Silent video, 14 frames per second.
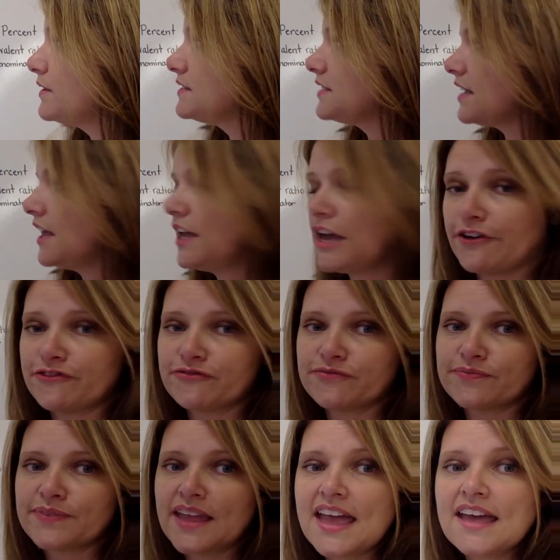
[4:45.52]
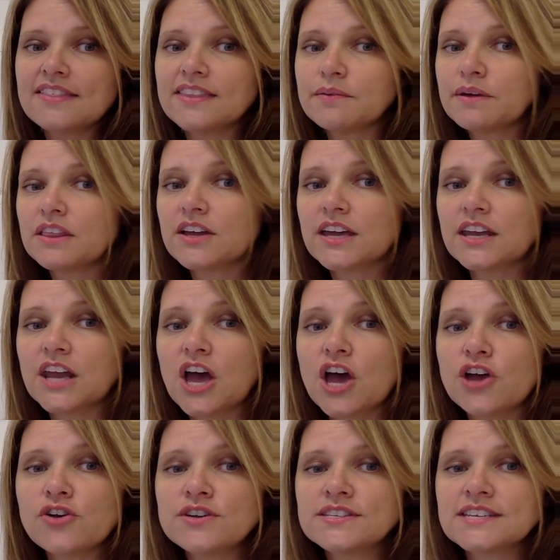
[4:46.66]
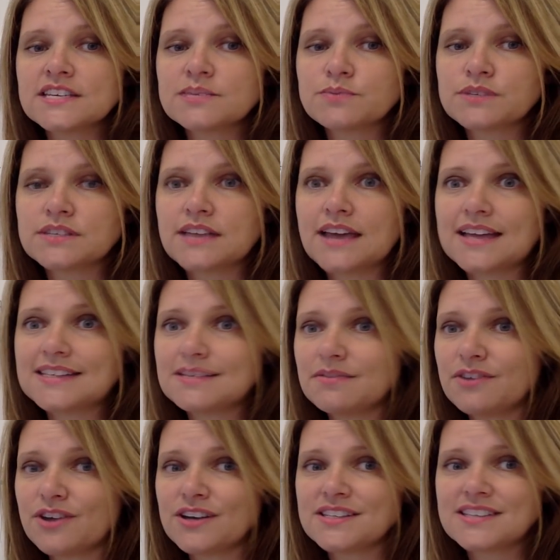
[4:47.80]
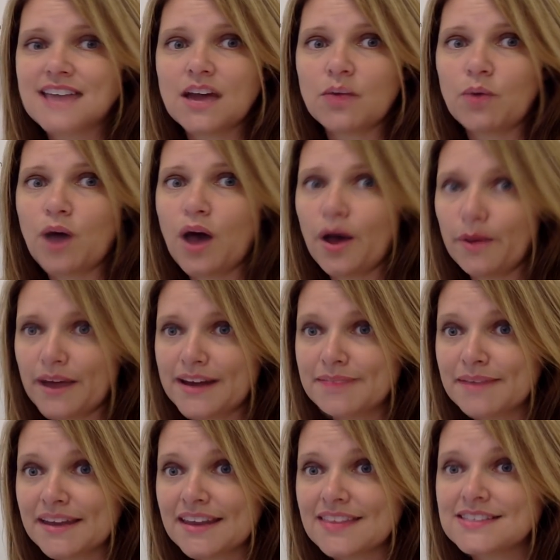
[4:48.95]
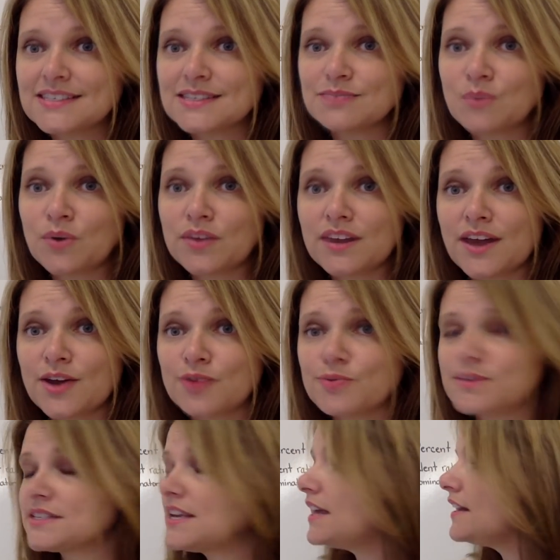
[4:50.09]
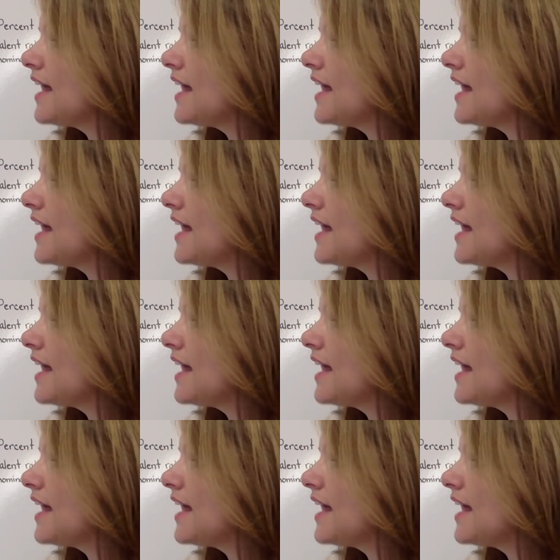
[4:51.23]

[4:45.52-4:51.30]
as it can go. Then we look at 106%. And some of you are going to say, well, wait a minute, this is more than 100%.